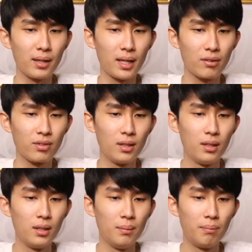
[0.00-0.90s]
life.
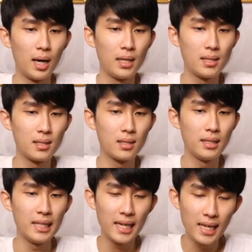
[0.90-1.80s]
But
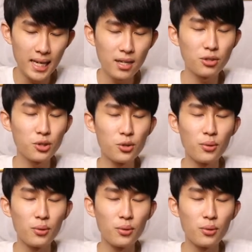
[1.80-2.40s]
the Air 2